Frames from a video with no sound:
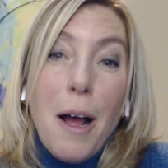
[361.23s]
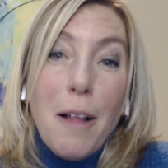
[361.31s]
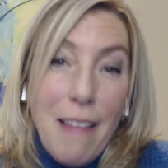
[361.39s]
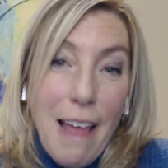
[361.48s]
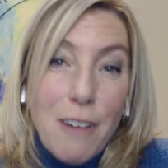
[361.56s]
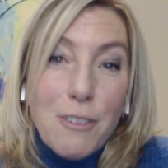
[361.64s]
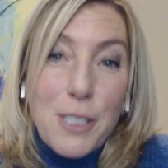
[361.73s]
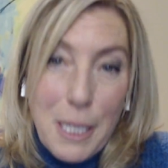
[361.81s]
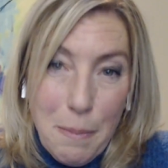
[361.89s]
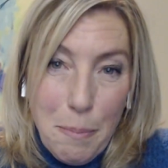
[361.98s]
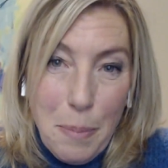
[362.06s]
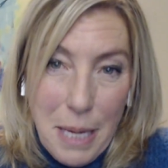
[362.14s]
allowed to
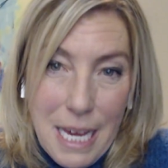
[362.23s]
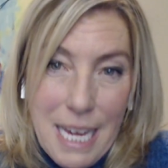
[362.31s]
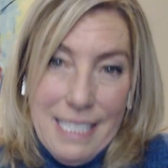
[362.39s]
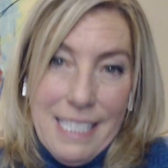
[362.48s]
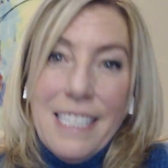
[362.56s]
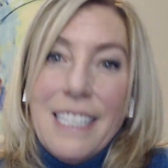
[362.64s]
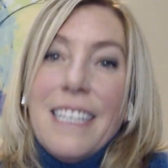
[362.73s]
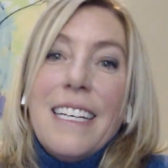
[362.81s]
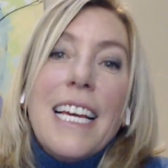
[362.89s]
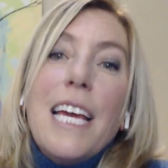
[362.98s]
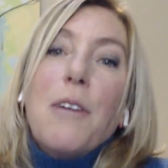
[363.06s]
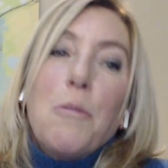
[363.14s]
compete
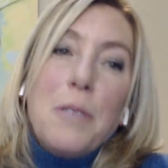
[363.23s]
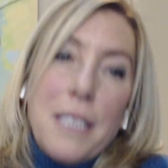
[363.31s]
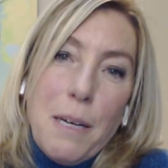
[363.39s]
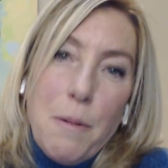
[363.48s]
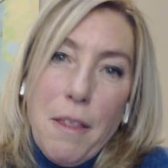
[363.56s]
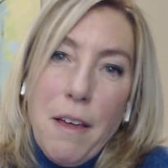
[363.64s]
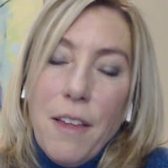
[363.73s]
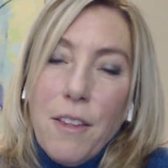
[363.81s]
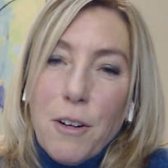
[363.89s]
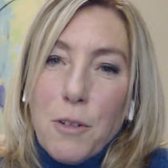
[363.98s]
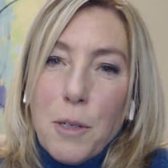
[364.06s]
equally with other